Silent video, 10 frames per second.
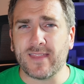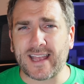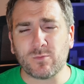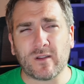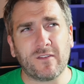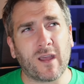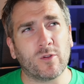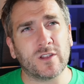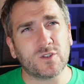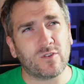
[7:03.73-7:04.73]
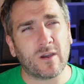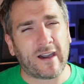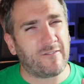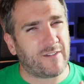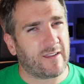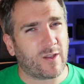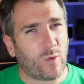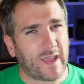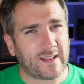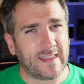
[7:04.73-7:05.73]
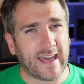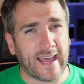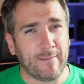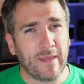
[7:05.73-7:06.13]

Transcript: that's one thing I want to talk about very quickly there.